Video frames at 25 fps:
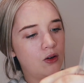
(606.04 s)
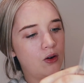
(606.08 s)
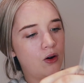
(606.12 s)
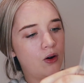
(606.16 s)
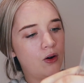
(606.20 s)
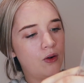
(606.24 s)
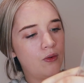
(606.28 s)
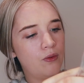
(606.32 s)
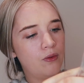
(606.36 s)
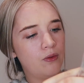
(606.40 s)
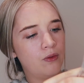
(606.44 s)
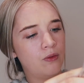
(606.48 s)

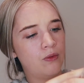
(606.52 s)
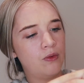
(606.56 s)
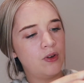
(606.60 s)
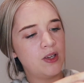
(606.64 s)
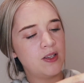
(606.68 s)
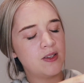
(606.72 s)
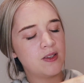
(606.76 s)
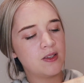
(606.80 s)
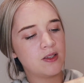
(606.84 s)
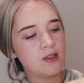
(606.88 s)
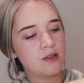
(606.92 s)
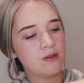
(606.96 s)
I'm
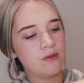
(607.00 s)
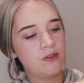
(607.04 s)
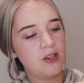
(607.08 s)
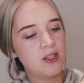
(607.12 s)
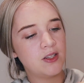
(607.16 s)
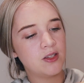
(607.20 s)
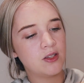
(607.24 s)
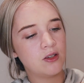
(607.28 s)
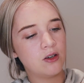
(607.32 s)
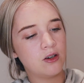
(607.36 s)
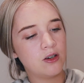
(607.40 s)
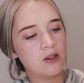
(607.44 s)
probably
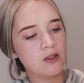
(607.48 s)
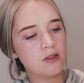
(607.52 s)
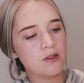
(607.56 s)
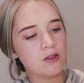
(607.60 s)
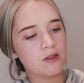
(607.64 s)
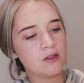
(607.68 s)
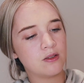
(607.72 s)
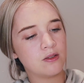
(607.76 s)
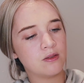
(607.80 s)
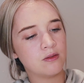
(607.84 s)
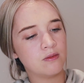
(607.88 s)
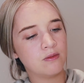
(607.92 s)
saying
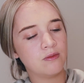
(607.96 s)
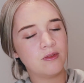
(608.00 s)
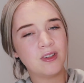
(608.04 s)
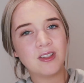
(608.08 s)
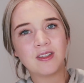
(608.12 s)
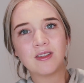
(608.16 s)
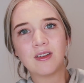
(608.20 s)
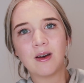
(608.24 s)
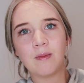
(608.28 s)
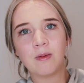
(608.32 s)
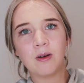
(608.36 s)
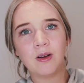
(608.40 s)

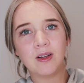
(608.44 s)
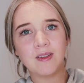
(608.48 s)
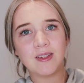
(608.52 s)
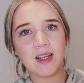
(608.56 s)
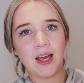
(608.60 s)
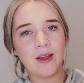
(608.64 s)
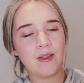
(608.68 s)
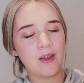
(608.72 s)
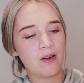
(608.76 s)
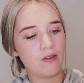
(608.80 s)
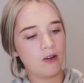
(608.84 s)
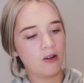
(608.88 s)

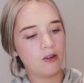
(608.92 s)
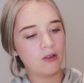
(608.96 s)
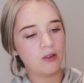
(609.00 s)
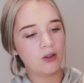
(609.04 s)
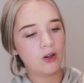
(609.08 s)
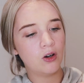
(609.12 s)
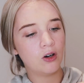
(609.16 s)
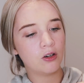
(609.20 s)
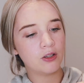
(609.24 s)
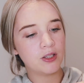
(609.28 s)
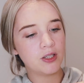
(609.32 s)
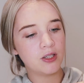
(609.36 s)
that wrong,
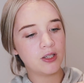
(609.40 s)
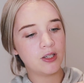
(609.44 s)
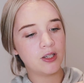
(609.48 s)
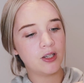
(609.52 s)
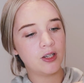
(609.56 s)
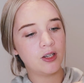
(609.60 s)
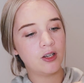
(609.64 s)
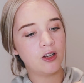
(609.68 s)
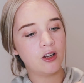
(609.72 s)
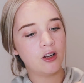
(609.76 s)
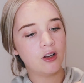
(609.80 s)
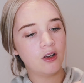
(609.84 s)

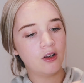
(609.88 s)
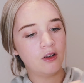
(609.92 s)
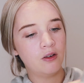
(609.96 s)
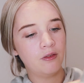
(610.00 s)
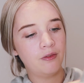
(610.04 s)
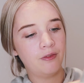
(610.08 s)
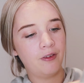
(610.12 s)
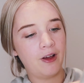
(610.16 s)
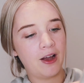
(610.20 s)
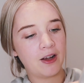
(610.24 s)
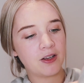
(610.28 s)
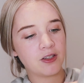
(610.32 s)
cotton
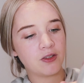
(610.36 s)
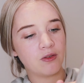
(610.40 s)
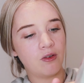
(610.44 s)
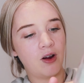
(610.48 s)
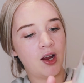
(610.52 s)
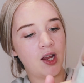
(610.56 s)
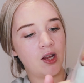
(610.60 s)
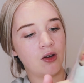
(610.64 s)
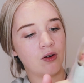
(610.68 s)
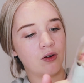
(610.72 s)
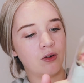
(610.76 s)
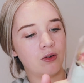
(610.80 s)
flax
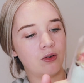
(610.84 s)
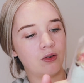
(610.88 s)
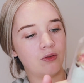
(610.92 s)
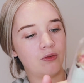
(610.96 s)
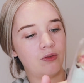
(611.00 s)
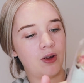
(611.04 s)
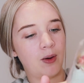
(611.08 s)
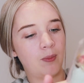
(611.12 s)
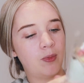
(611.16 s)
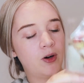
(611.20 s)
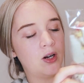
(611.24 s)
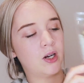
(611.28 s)
rayon
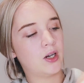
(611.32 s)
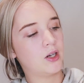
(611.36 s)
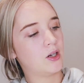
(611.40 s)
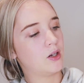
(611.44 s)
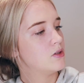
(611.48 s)
fabric.